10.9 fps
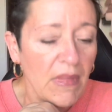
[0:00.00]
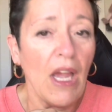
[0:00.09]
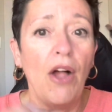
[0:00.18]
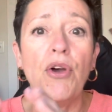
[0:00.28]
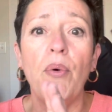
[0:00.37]

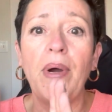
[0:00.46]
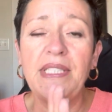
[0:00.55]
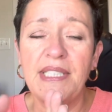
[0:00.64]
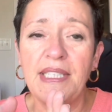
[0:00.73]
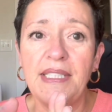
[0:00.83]
Although I
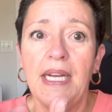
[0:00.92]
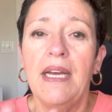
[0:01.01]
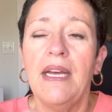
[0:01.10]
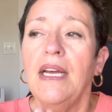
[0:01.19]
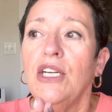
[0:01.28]
did
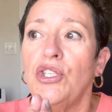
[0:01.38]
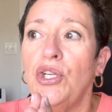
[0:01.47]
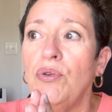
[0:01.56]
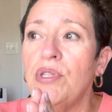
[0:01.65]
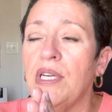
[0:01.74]

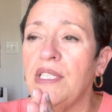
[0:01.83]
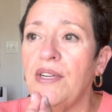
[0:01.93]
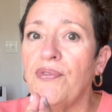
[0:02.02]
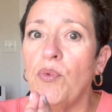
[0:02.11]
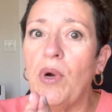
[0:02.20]
choose a
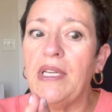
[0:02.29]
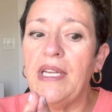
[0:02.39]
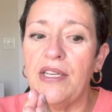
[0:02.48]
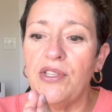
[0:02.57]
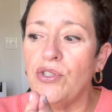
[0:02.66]
different one
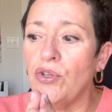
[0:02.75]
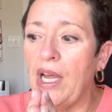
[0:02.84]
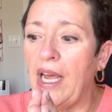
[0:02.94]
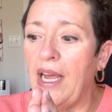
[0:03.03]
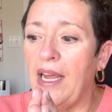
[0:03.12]

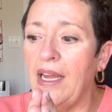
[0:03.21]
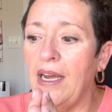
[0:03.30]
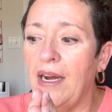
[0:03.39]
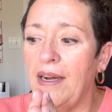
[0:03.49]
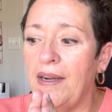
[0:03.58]
yesterday,
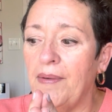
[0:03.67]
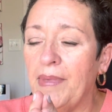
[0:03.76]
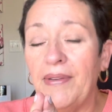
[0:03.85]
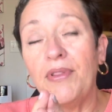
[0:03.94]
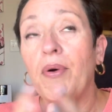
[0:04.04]

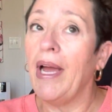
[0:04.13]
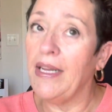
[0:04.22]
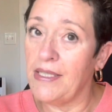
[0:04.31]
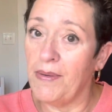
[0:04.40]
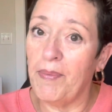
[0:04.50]
even though I
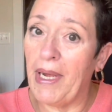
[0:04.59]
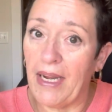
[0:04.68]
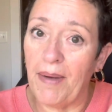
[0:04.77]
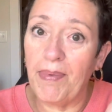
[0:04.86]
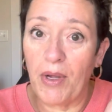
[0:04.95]
had some in
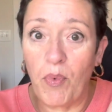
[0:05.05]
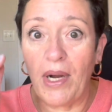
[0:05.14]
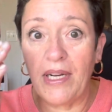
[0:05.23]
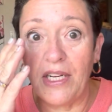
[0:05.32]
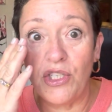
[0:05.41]
backup. Like,
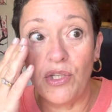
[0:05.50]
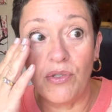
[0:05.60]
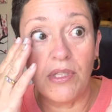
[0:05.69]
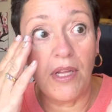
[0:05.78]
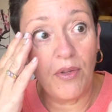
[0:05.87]
why did I
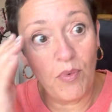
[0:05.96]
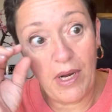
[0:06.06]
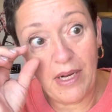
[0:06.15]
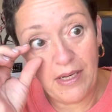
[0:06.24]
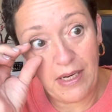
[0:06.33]
choose another
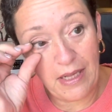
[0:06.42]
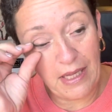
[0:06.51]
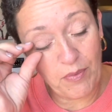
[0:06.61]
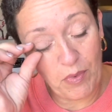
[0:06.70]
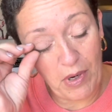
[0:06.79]
one?
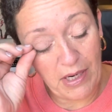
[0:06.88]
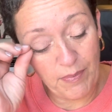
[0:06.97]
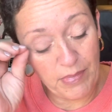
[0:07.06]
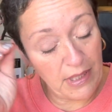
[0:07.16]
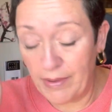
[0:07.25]
Like, why?
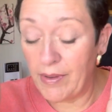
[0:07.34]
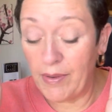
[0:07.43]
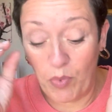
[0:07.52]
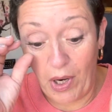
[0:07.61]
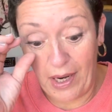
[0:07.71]

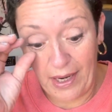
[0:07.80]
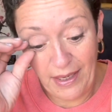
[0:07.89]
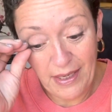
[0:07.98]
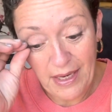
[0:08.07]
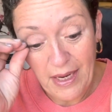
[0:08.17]

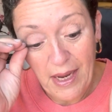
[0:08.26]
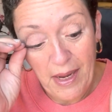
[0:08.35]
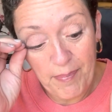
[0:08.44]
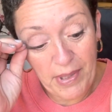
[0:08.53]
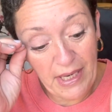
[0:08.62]

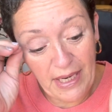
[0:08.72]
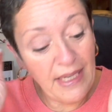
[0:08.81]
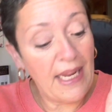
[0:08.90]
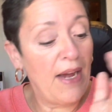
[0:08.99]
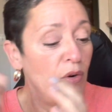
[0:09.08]
But
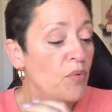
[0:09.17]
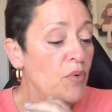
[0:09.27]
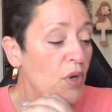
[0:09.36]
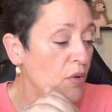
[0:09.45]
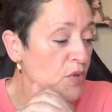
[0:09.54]
anyhow, who
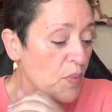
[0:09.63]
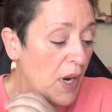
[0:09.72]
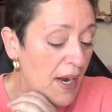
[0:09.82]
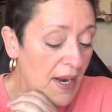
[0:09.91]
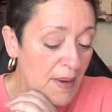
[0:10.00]
knows
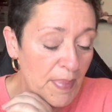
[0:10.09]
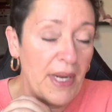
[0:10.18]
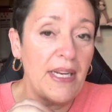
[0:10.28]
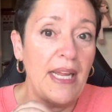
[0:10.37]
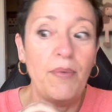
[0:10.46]
why?
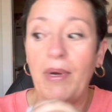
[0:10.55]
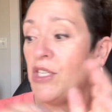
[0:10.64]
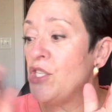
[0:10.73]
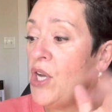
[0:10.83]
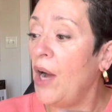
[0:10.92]
But anyway,
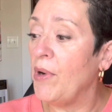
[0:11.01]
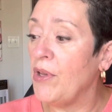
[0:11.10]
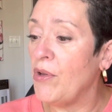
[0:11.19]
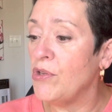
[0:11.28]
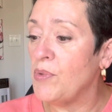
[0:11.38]
it's not one
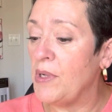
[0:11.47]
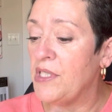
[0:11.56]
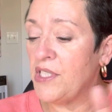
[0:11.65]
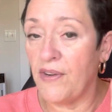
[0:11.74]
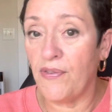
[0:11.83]
of those
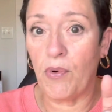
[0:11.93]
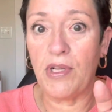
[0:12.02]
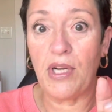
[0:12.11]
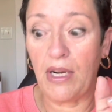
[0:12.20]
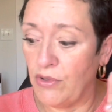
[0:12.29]
ones. It's a different
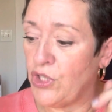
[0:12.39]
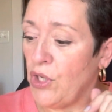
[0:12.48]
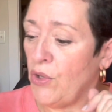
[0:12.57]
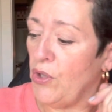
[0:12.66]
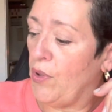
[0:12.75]
one, and I'll
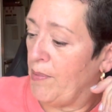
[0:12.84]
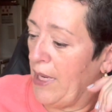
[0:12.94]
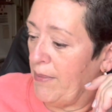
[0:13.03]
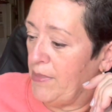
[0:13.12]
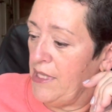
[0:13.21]
show you on
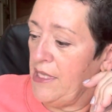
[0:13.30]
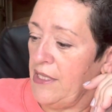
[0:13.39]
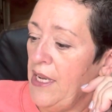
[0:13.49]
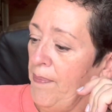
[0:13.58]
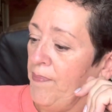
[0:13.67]
my empties
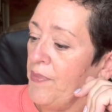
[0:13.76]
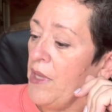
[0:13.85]
next time.